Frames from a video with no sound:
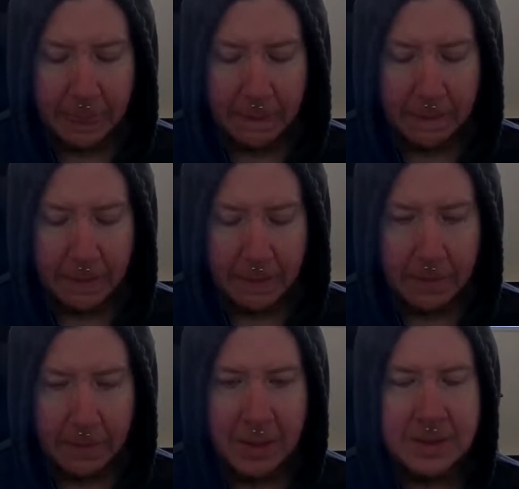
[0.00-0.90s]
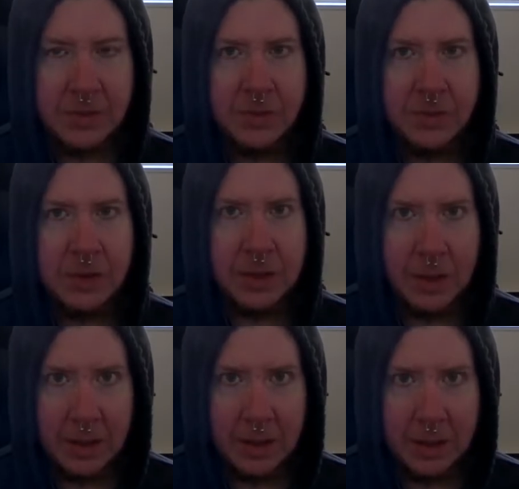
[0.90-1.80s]
It makes us feel good
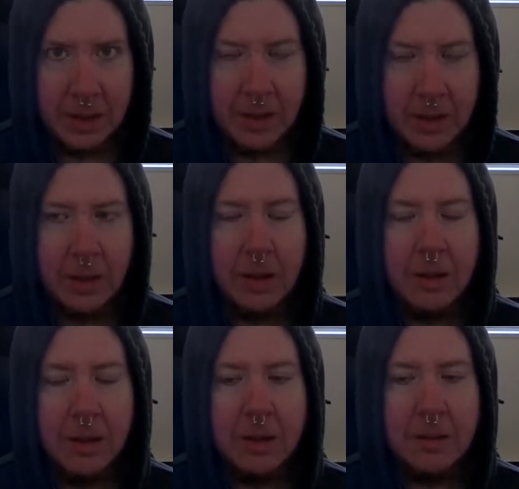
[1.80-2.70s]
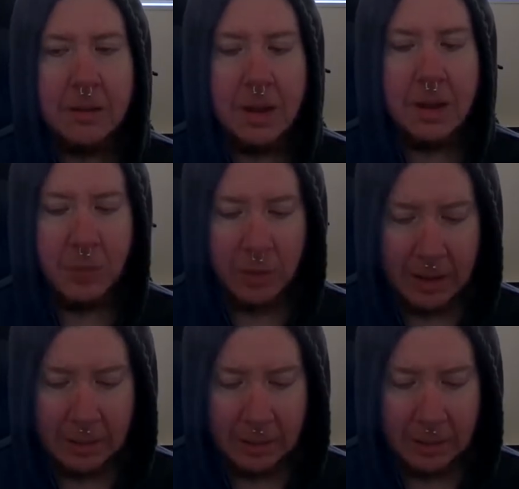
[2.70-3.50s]
temporarily,